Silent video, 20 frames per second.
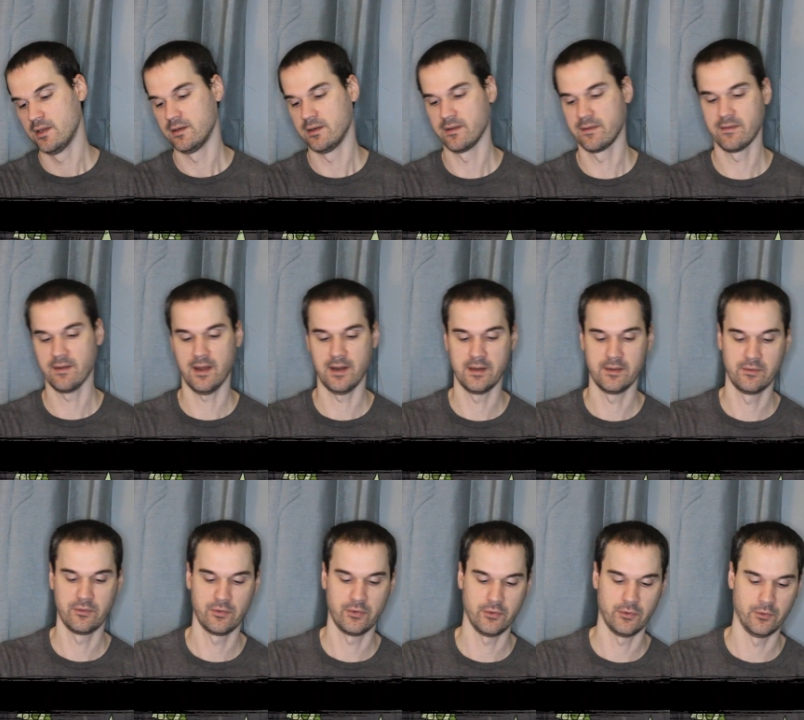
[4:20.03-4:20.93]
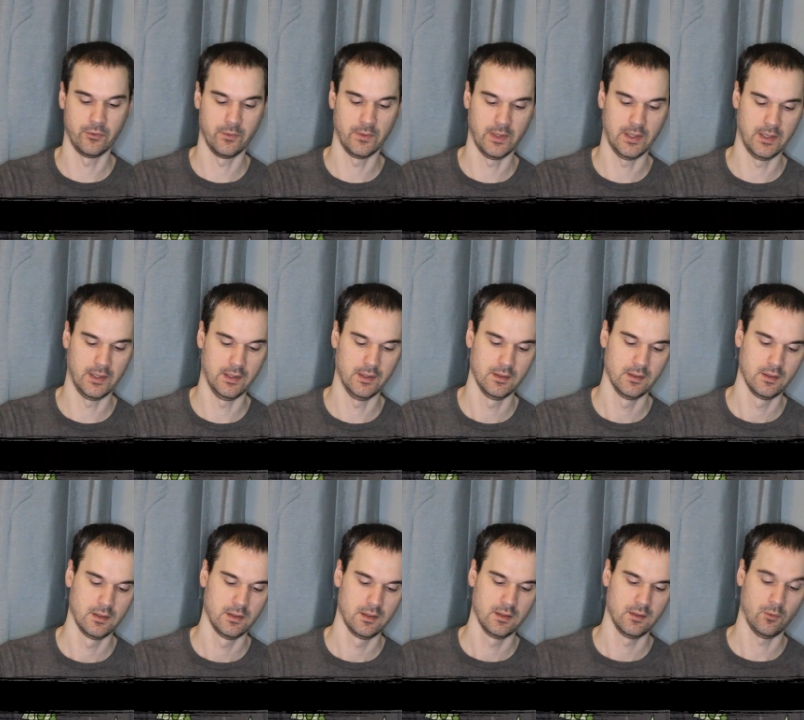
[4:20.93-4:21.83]
Decided to,
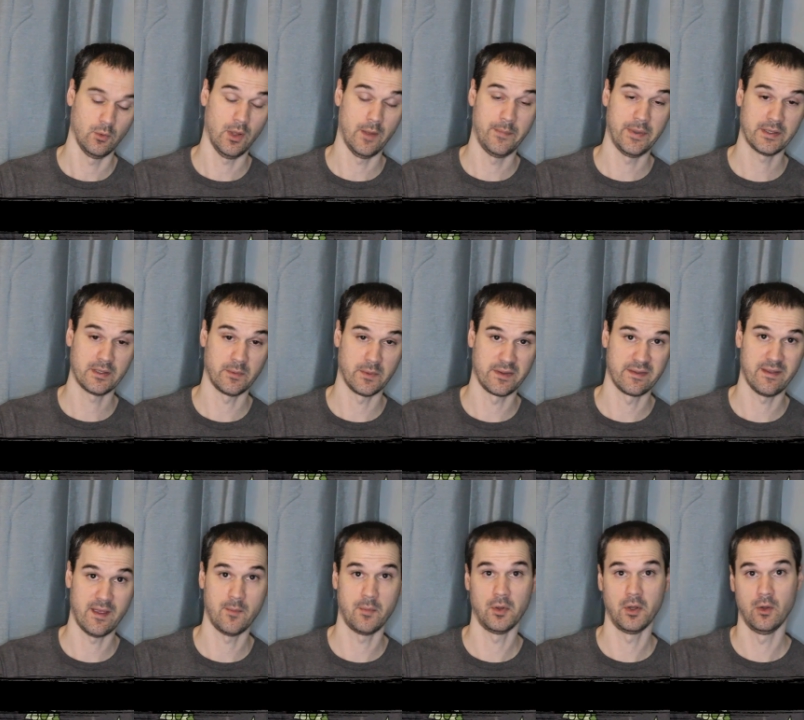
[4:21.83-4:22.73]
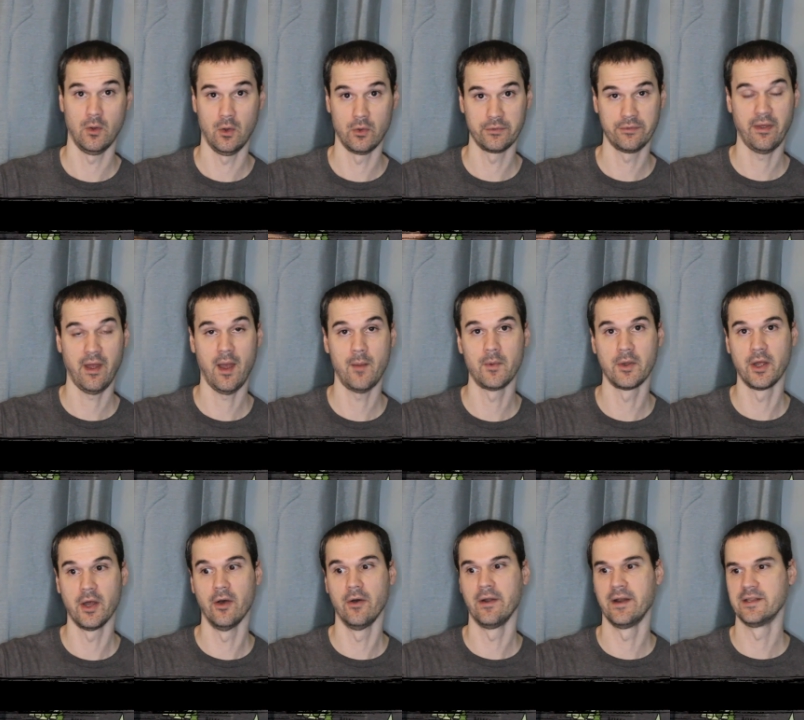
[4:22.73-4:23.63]
I picked up a sample a long time
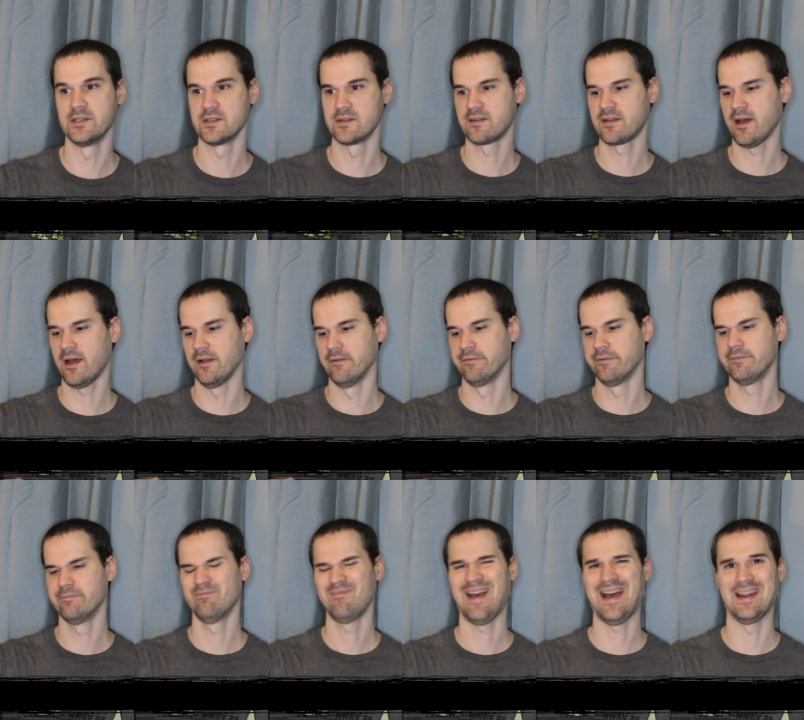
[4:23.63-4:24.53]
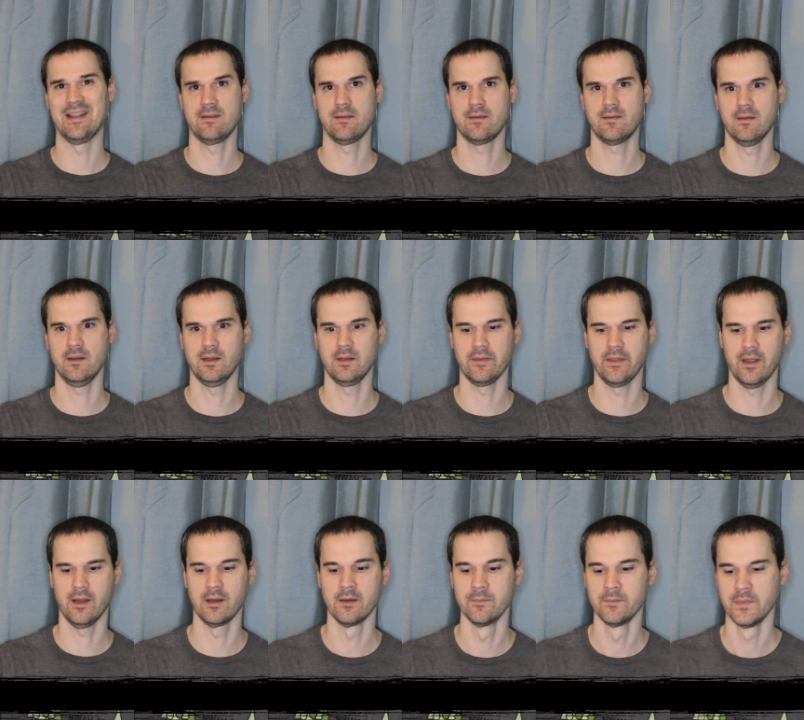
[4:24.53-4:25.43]
ago, and I just kind of had it sitting there.